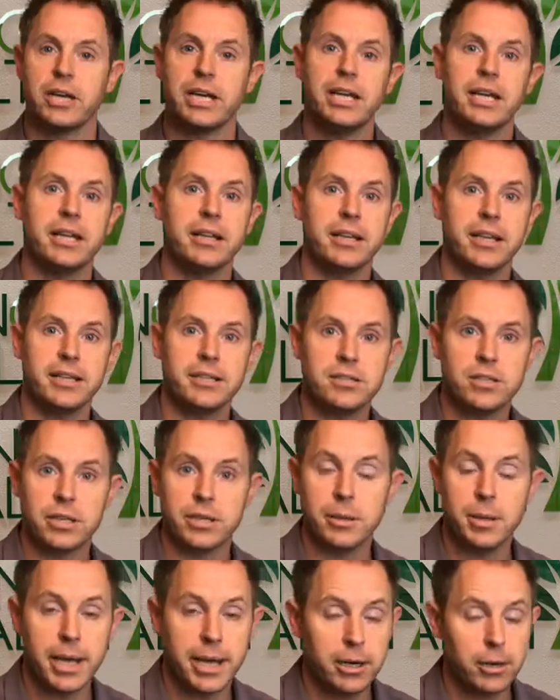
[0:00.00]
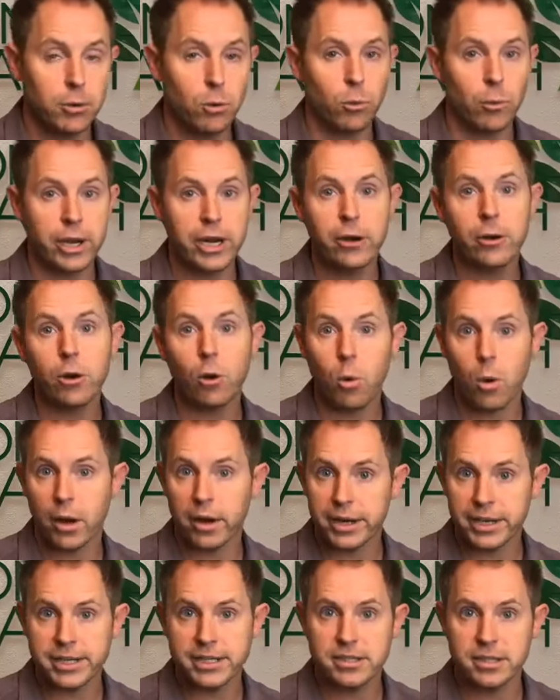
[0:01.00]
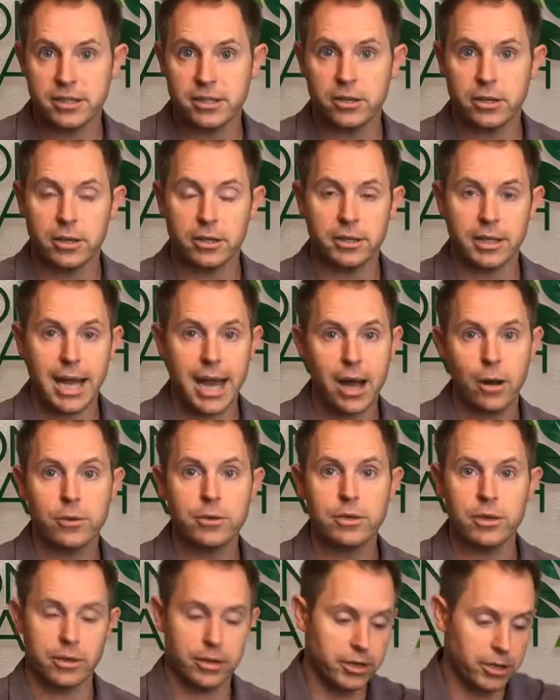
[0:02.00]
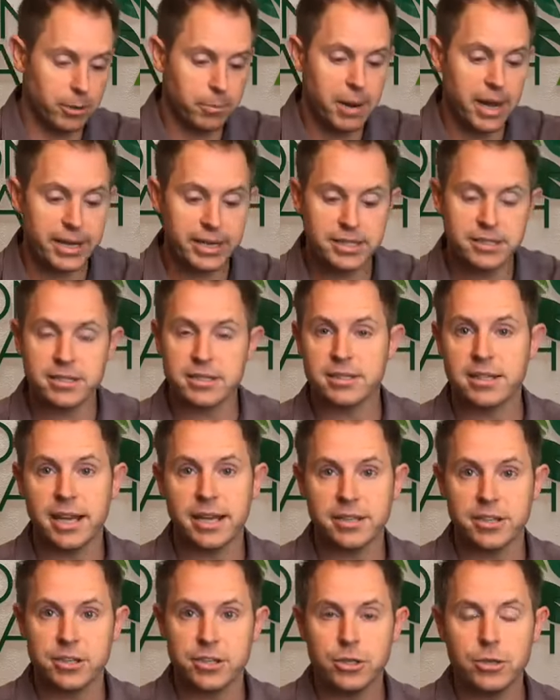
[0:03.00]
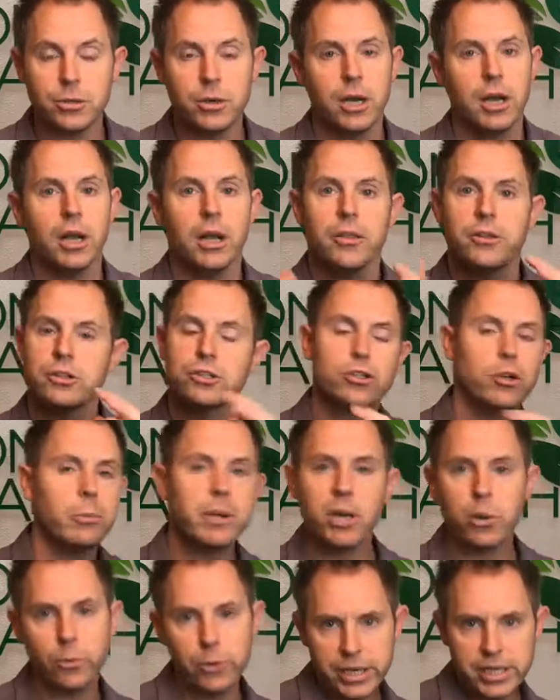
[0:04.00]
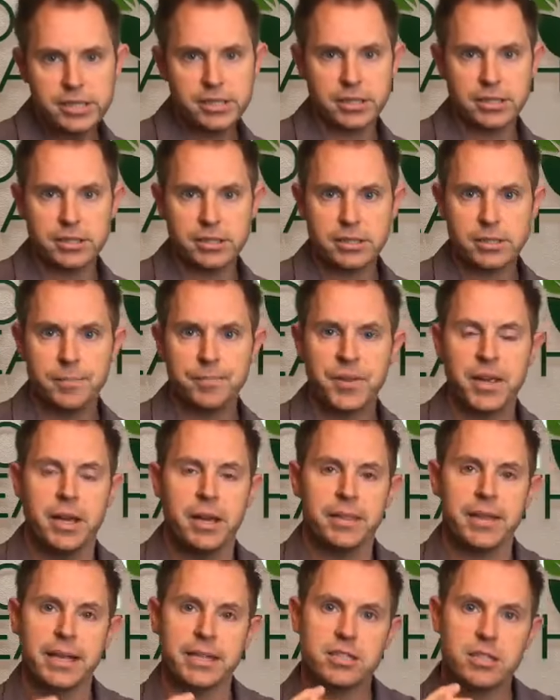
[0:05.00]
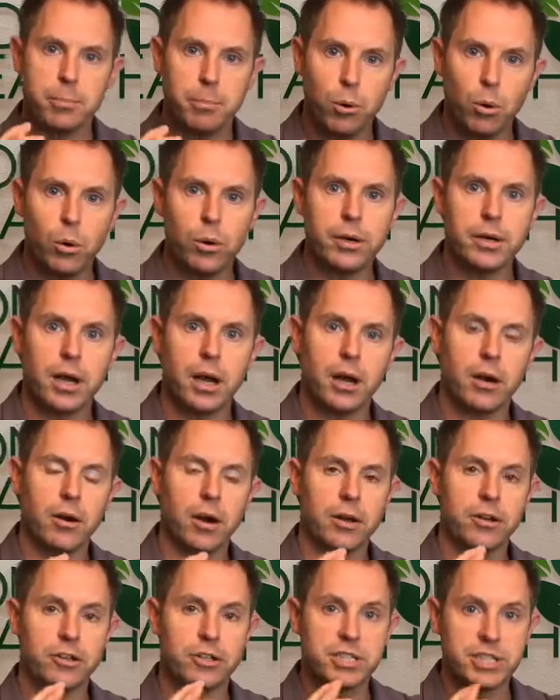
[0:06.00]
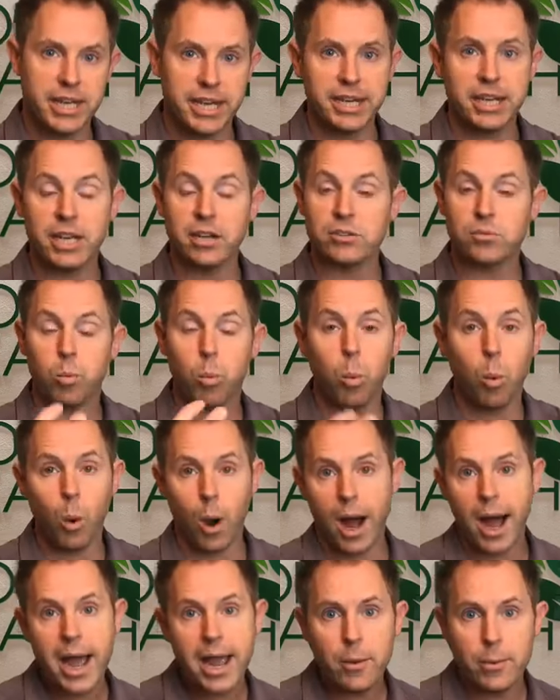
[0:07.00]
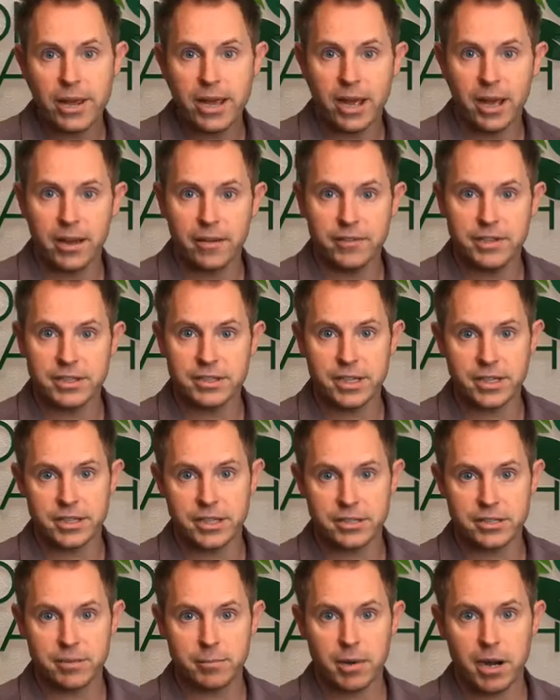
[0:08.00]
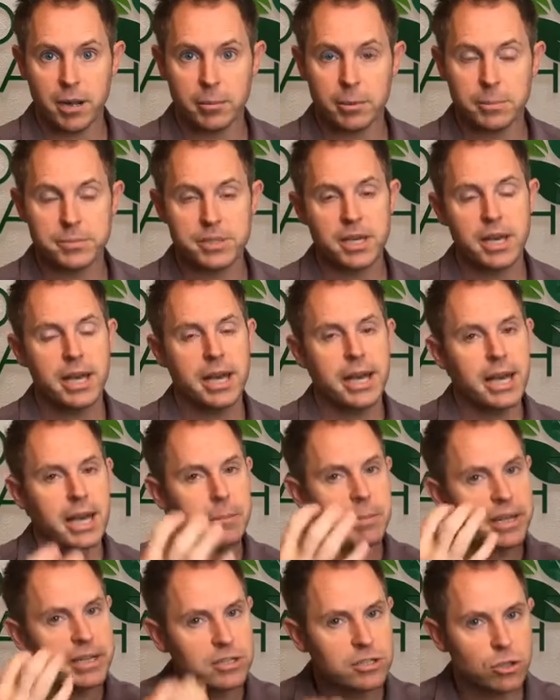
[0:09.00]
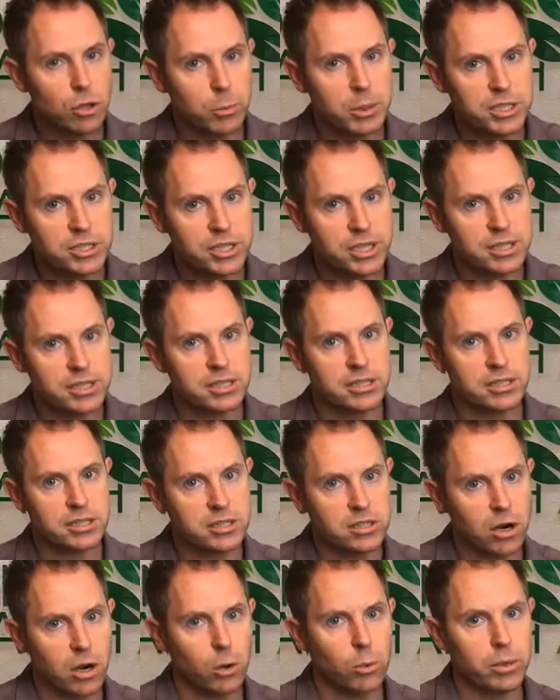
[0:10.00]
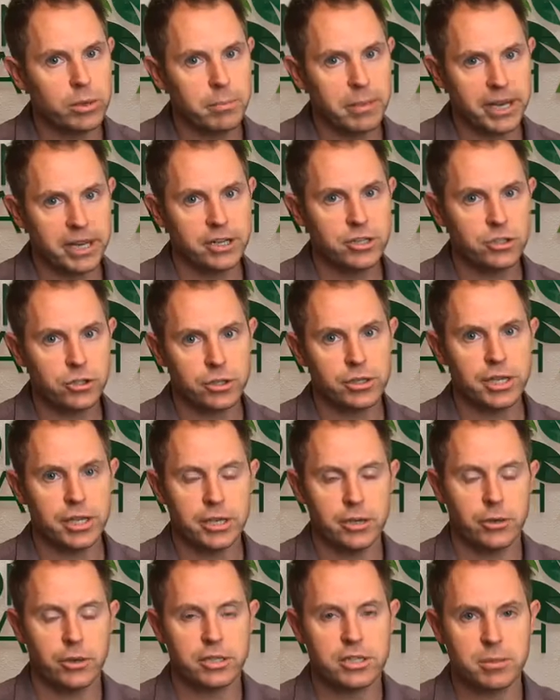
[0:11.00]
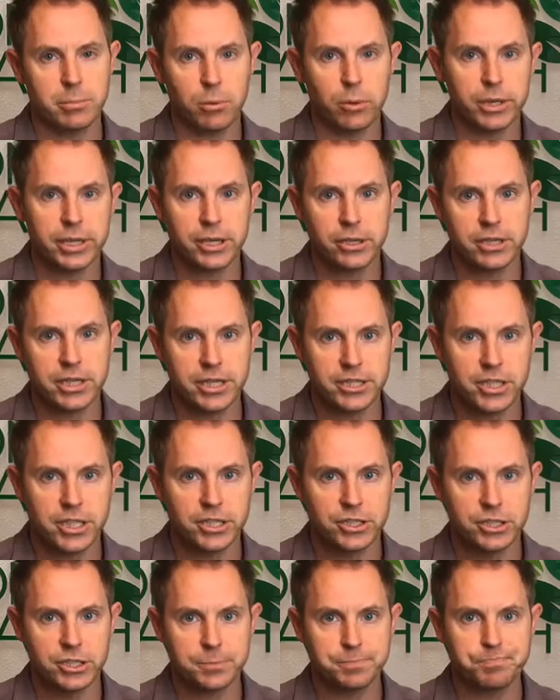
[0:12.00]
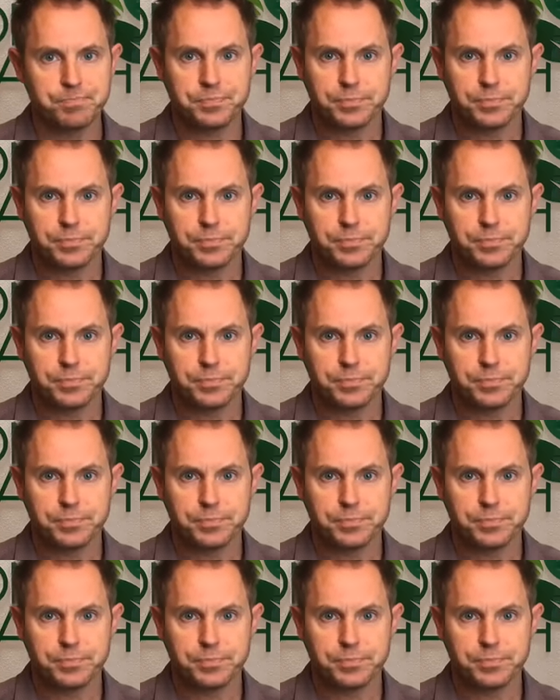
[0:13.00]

eating things in greater quantities than their body's designed to do. There's so many reasons that support our understanding of why we have these digestive problems. It makes so much sense to start with making sure that you are supporting your digestion.